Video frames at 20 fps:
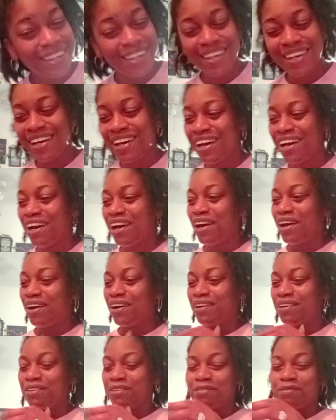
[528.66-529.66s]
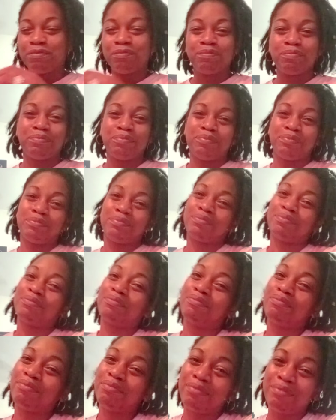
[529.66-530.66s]

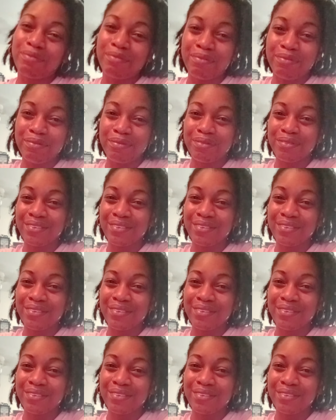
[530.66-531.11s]
No one is speaking in this clip.